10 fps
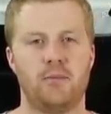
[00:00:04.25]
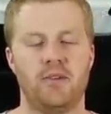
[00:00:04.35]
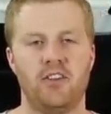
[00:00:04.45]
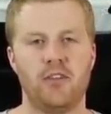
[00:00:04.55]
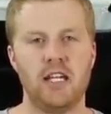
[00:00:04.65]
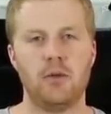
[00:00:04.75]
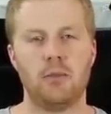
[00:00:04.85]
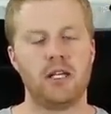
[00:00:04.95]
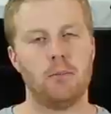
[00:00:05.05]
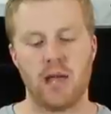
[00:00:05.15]
Specifically, we're
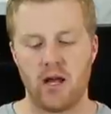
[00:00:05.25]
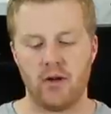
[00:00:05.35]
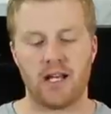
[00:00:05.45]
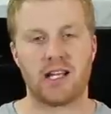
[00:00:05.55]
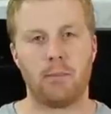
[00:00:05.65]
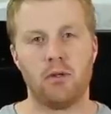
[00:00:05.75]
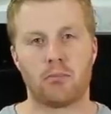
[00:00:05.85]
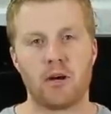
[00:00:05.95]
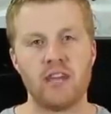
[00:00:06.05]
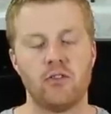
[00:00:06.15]
going to be comparing a couple
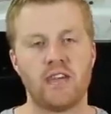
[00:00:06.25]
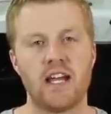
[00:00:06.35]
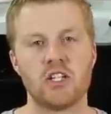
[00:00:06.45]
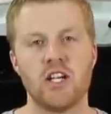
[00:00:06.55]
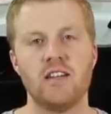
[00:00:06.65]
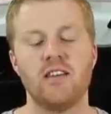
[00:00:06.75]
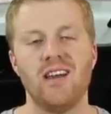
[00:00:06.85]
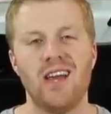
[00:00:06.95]
of brands of catch cans.